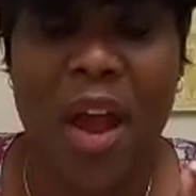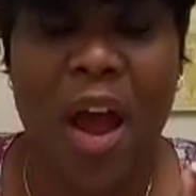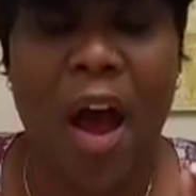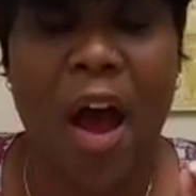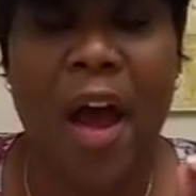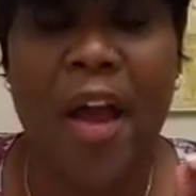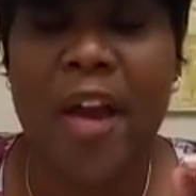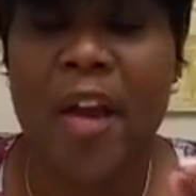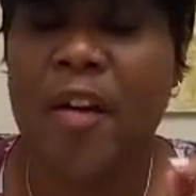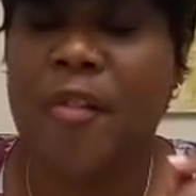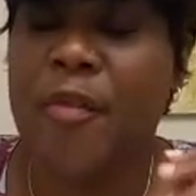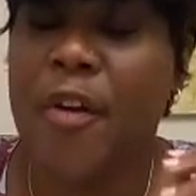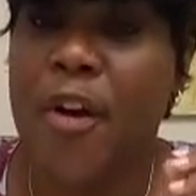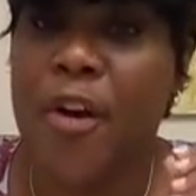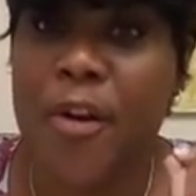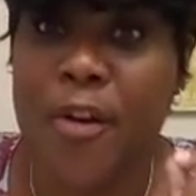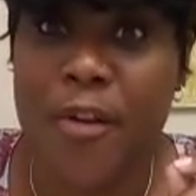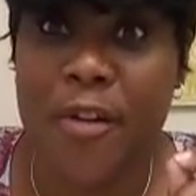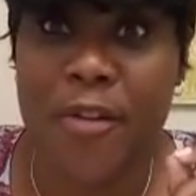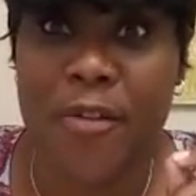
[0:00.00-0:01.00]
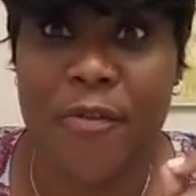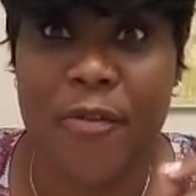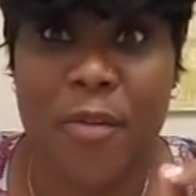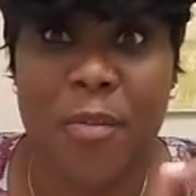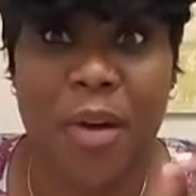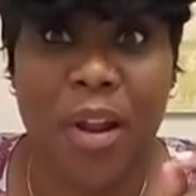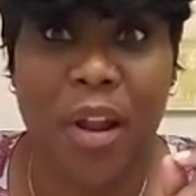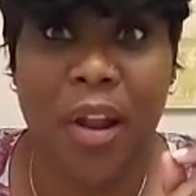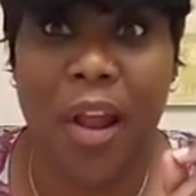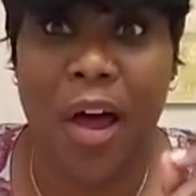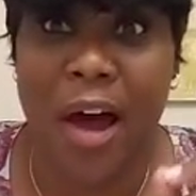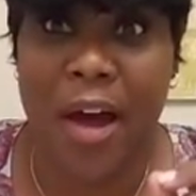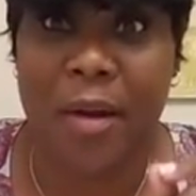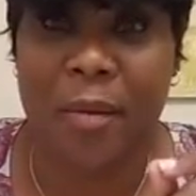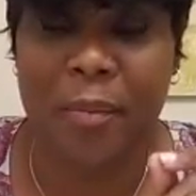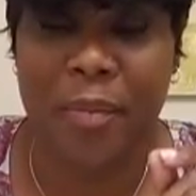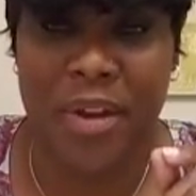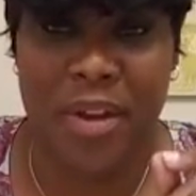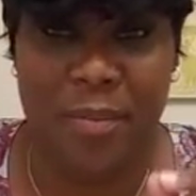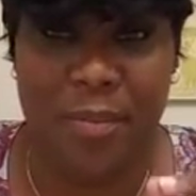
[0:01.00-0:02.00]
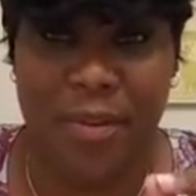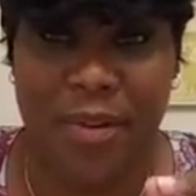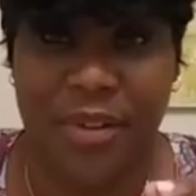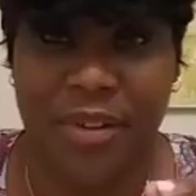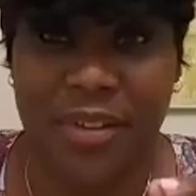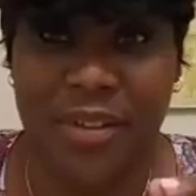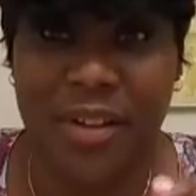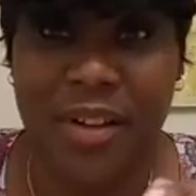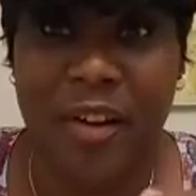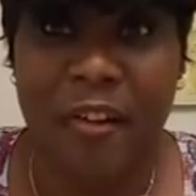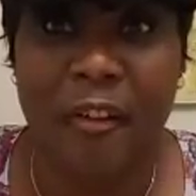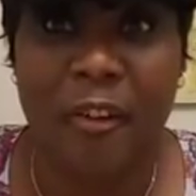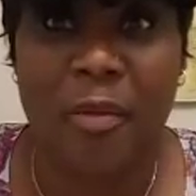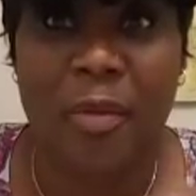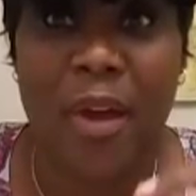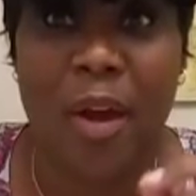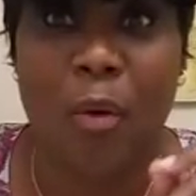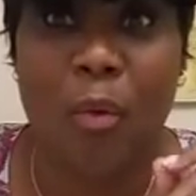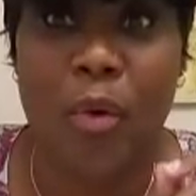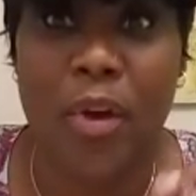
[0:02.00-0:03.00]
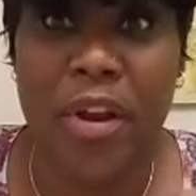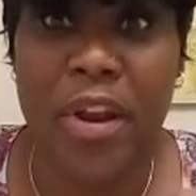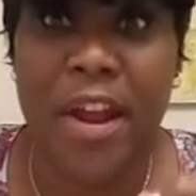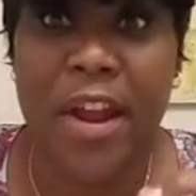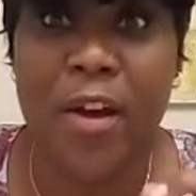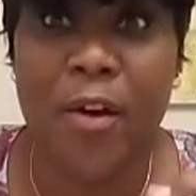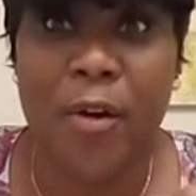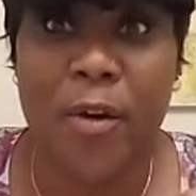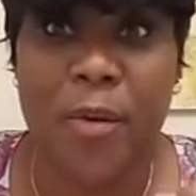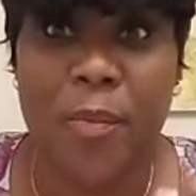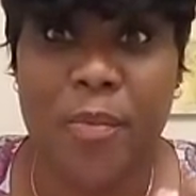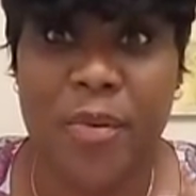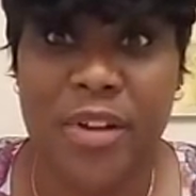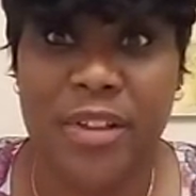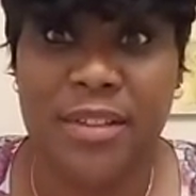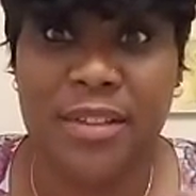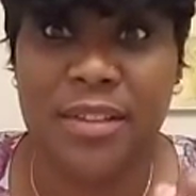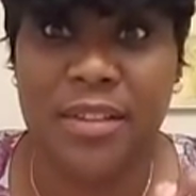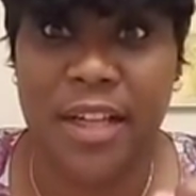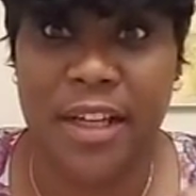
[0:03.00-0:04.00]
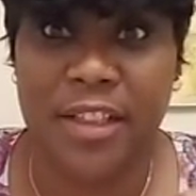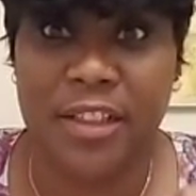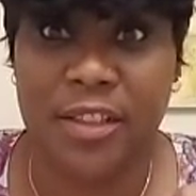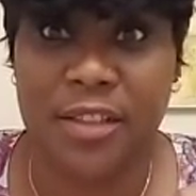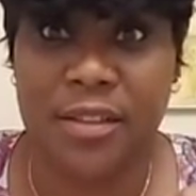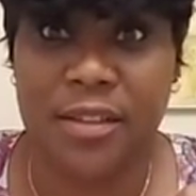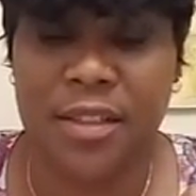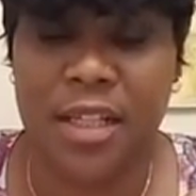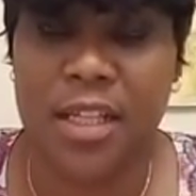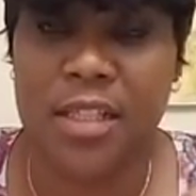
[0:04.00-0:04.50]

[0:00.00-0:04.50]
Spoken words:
I have heard from a lot of people that when they go to presentations,